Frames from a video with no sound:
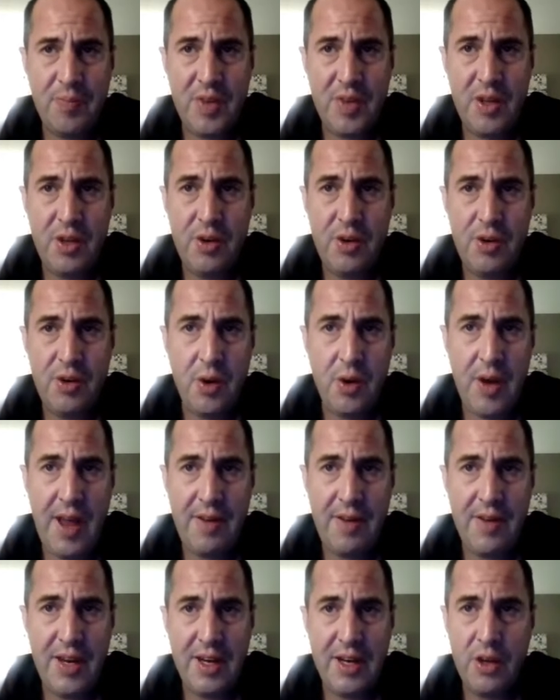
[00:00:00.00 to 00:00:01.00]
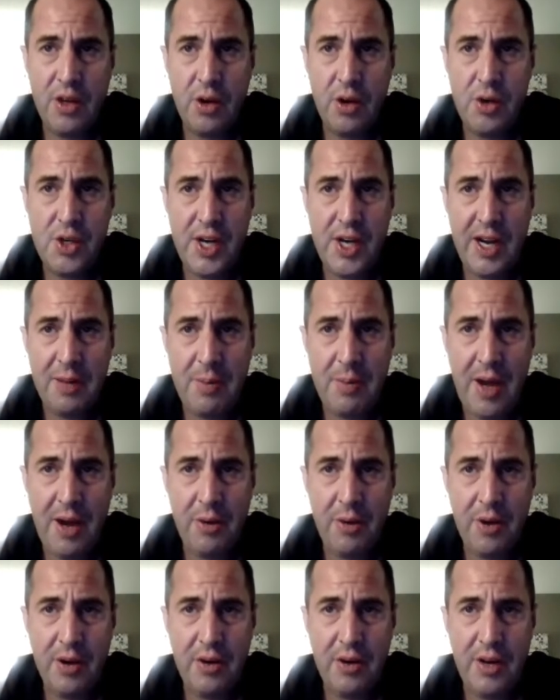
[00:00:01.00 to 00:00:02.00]
you don't have any negotiating
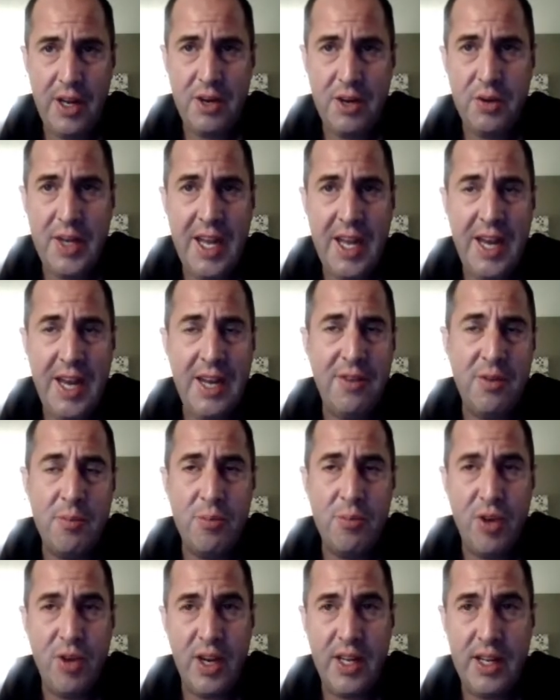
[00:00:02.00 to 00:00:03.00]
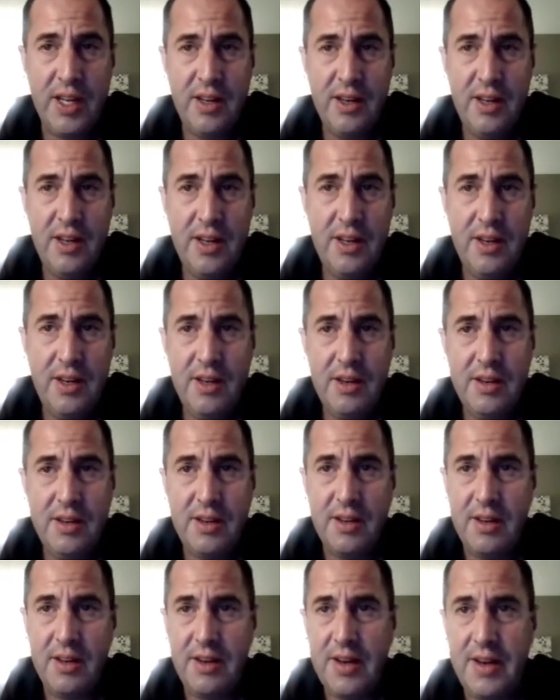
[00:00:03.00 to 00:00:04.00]
power, and you can't even bring it
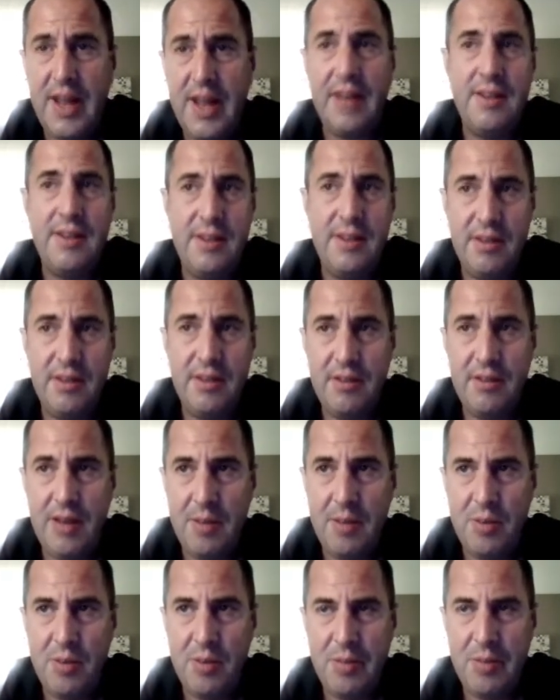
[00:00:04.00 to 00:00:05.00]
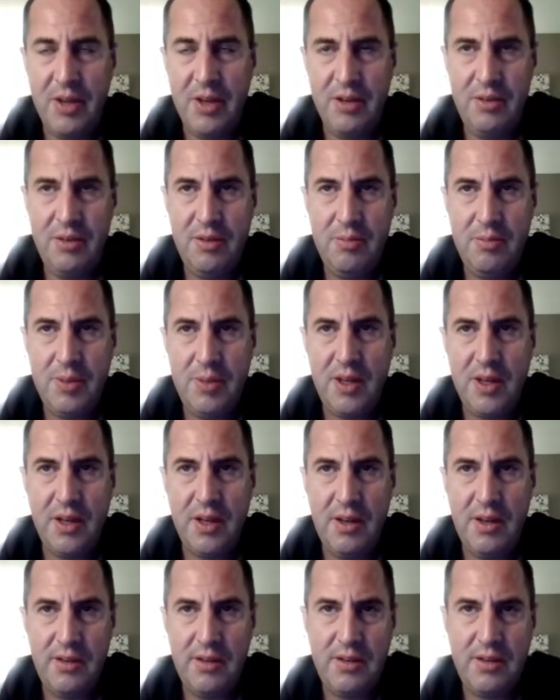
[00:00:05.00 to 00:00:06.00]
to the next lumber mill
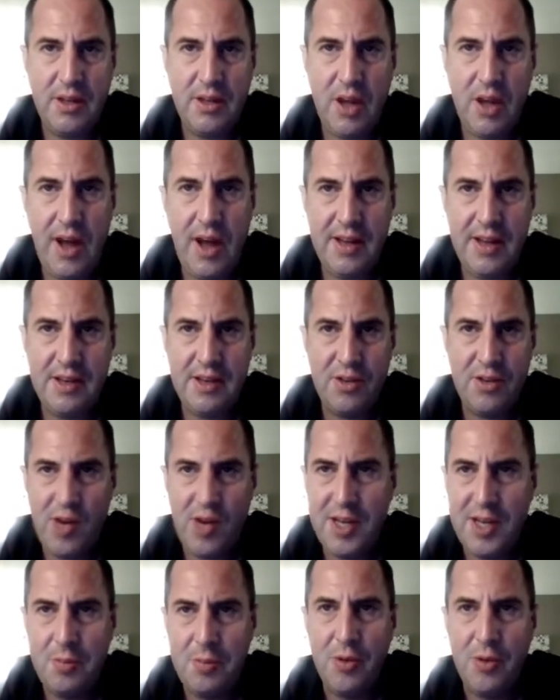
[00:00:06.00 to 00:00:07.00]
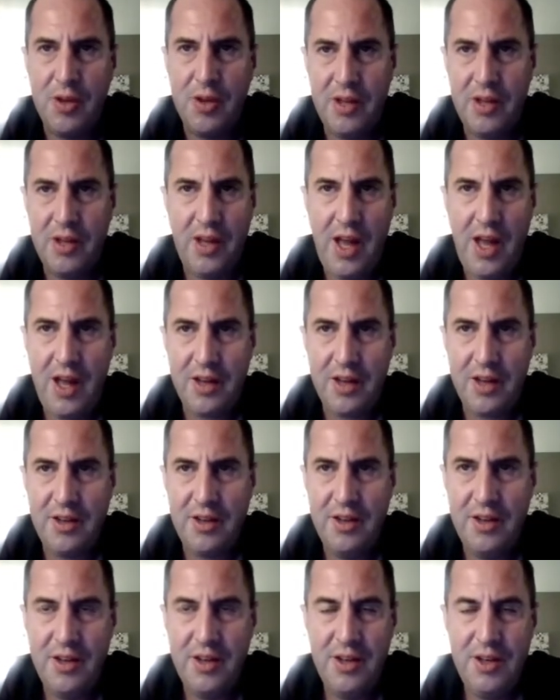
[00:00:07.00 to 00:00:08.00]
because the cost of transporting the log
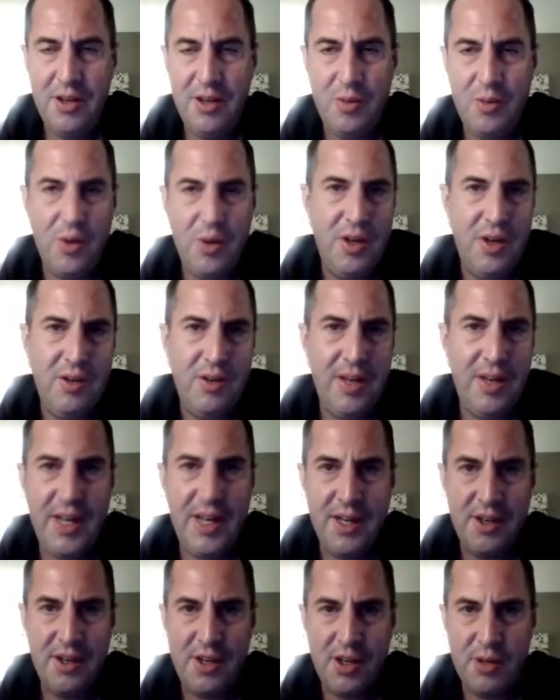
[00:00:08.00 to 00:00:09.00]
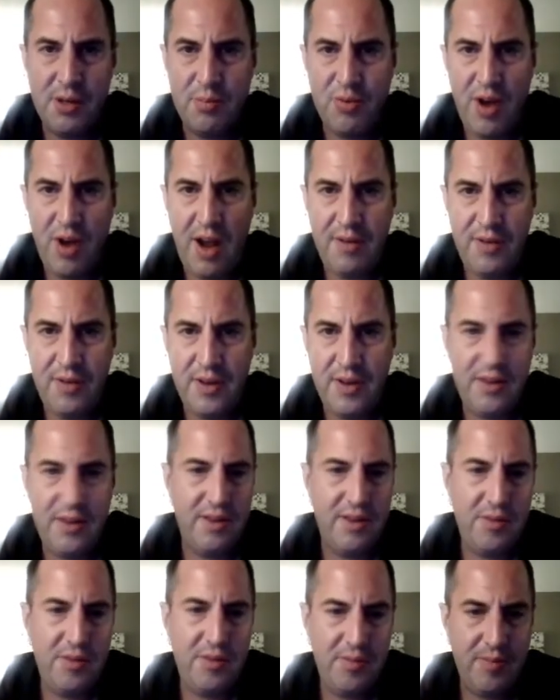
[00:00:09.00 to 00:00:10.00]
would eat into your
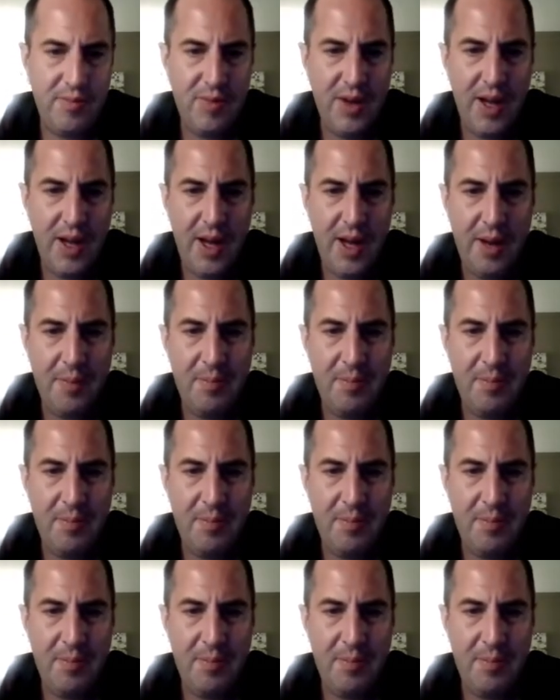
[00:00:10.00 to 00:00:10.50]
profits. Um,